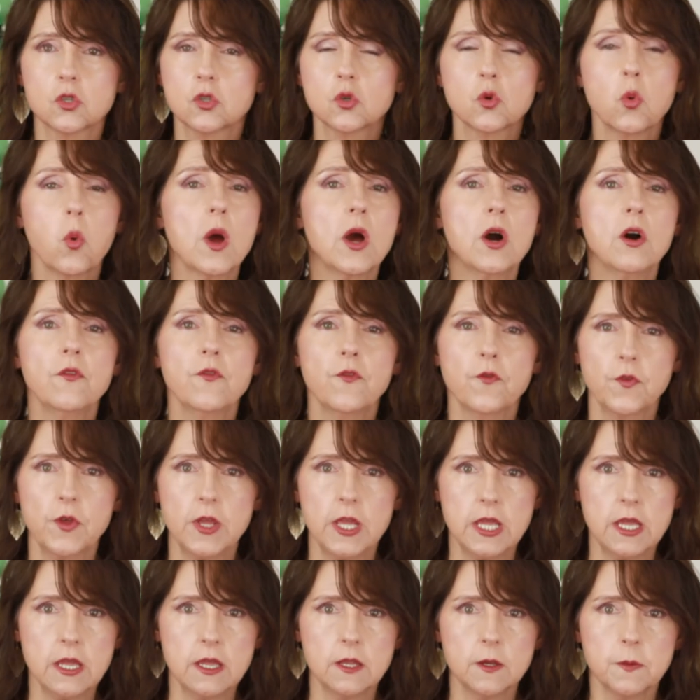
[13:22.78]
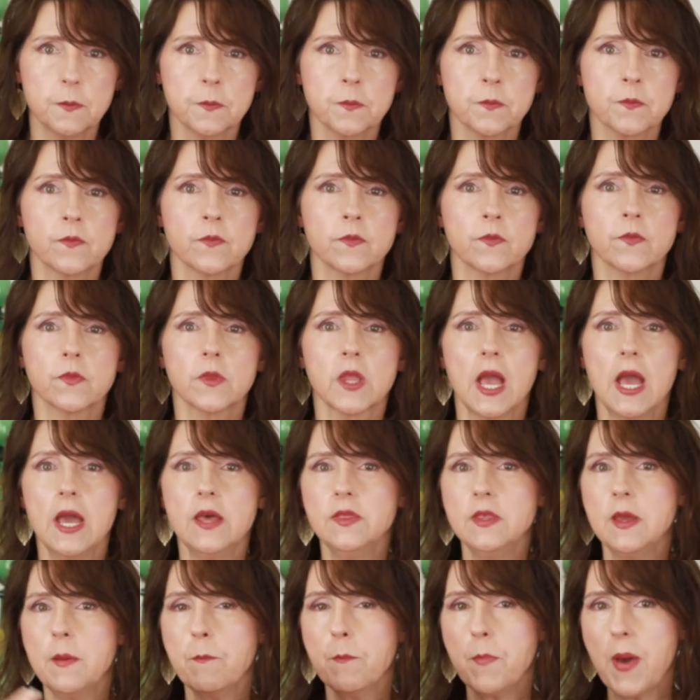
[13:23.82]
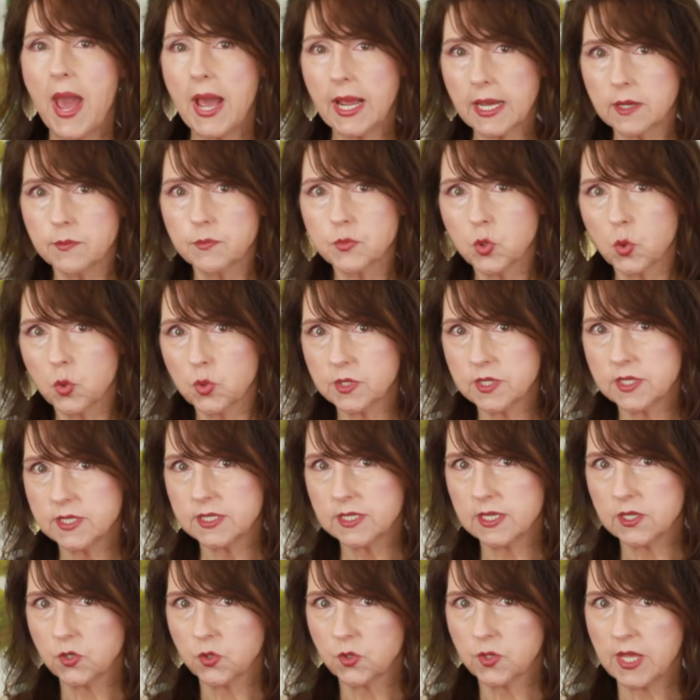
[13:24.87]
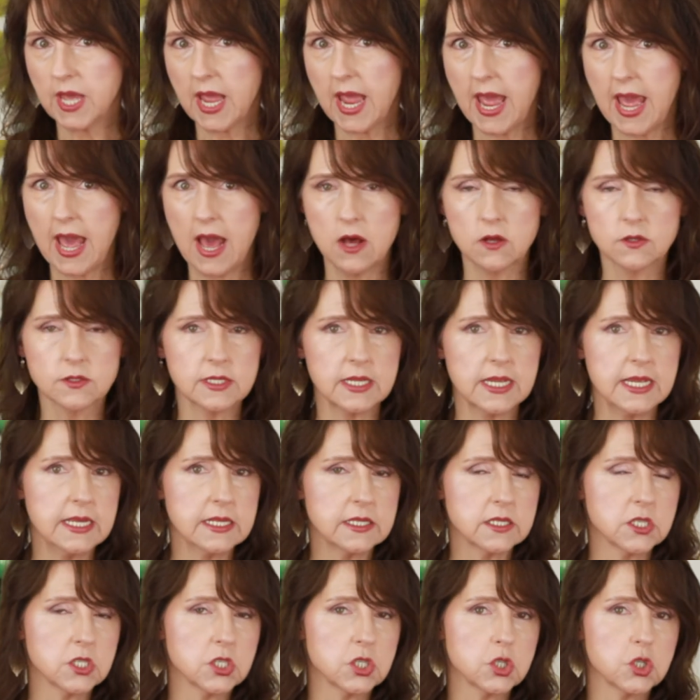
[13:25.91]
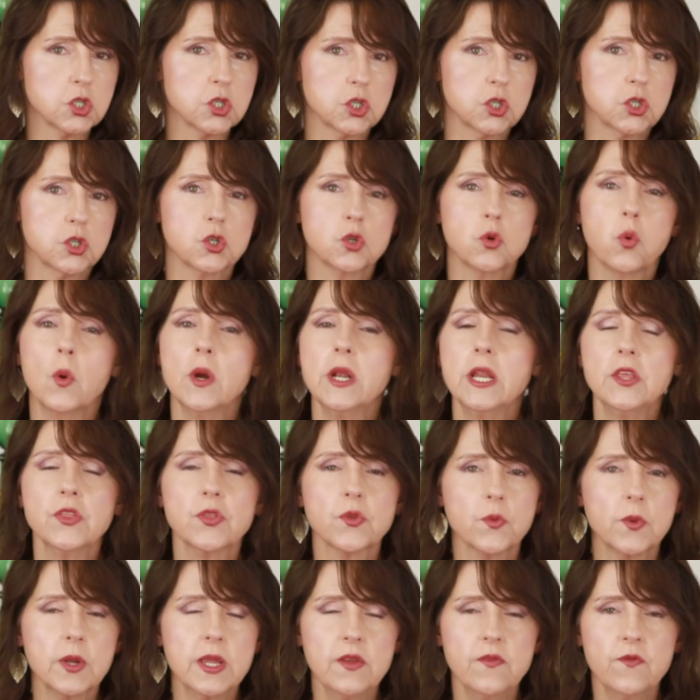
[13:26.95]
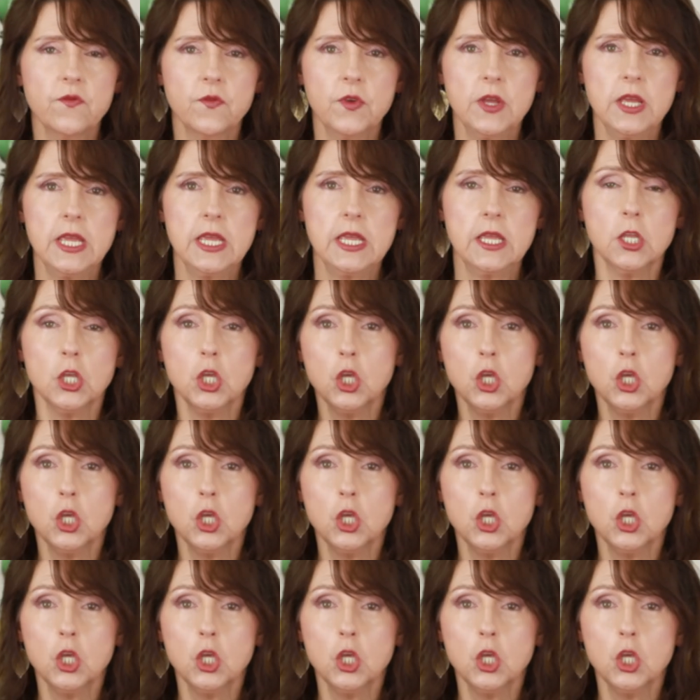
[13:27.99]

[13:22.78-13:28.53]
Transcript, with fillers: 12 feet. And then back up toward the center of the house, it's 23 feet.